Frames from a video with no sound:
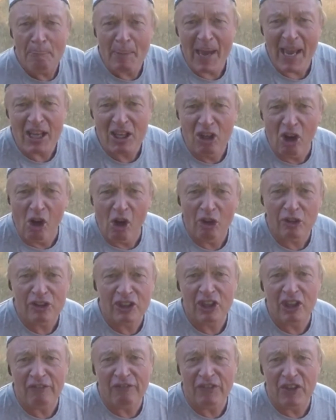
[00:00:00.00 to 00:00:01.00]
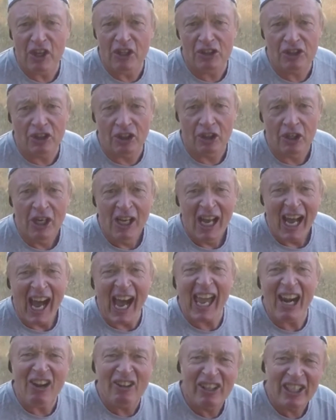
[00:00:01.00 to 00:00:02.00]
big goals in the future.
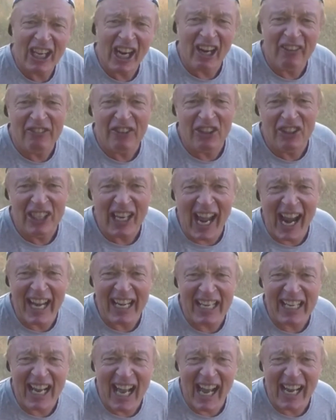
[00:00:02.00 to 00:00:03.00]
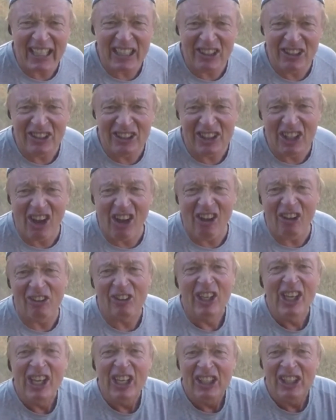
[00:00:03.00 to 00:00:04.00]
I don't care if you're 99 years
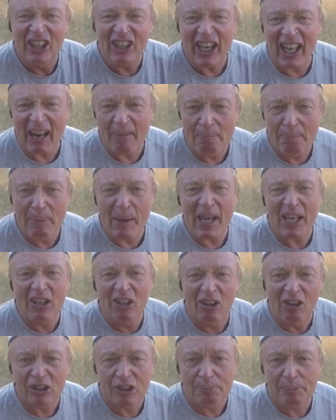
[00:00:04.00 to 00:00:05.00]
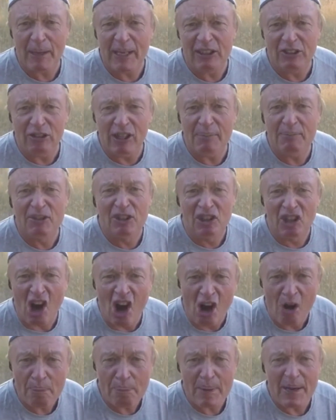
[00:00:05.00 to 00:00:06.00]
old. You got a big goals, big dreams.
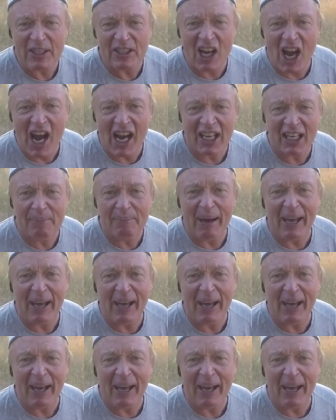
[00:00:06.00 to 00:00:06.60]
Don't be talking